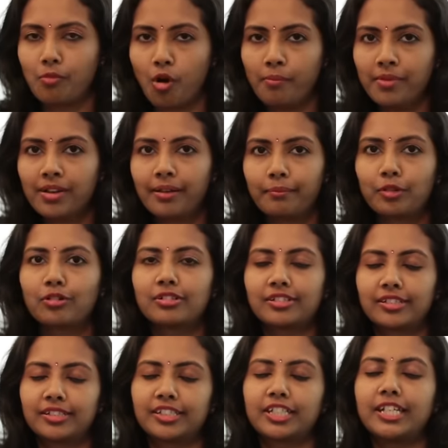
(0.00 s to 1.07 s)
mom,
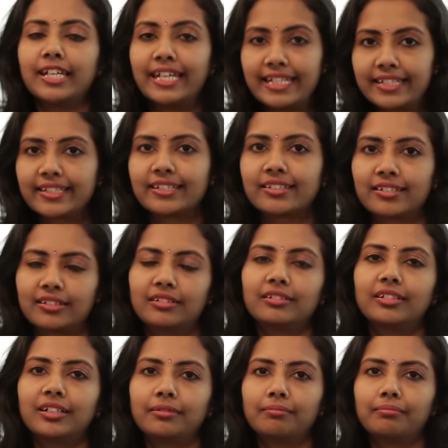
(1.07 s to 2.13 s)
because she
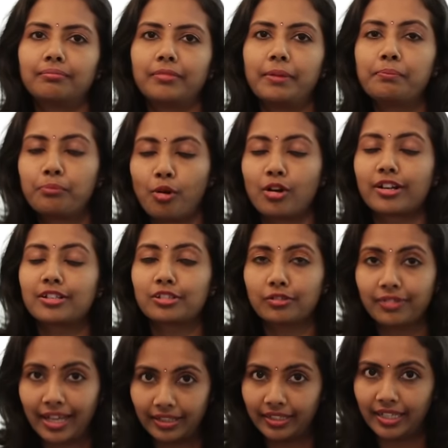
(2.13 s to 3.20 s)
insisted the importance
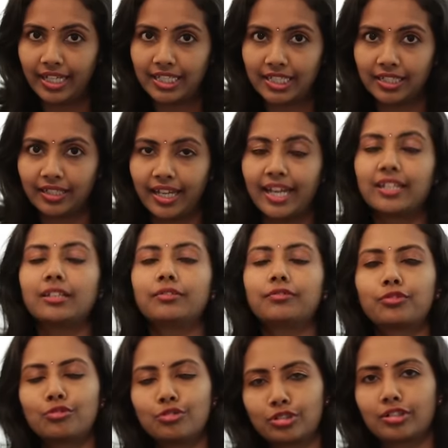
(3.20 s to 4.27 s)
of healthy eating, eating
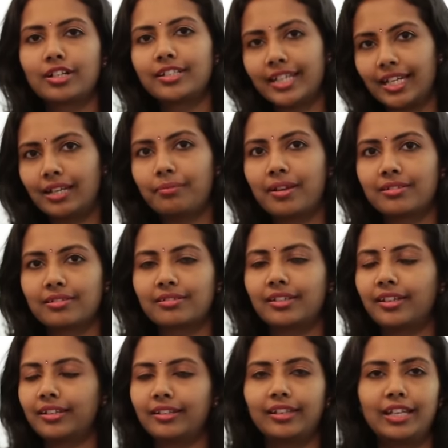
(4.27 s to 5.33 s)
fruits on a daily basis,
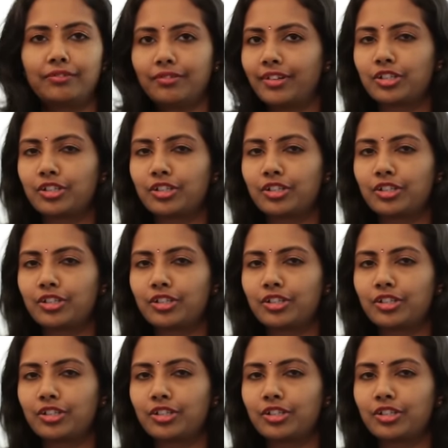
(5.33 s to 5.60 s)
and eating leafy